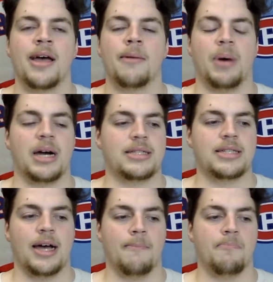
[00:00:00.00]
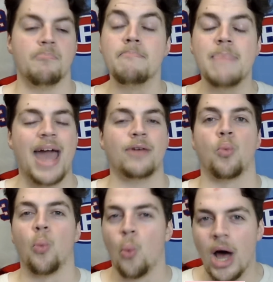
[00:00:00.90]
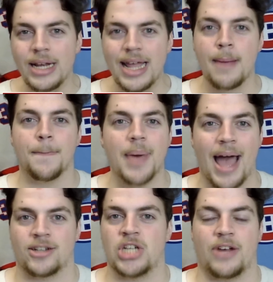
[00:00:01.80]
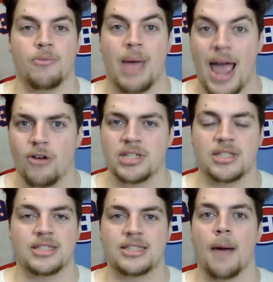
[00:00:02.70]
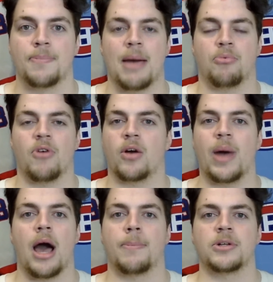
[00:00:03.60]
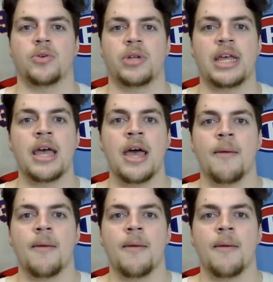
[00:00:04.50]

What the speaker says: But, man, what a back check from Harris to stop that breakaway opportunity.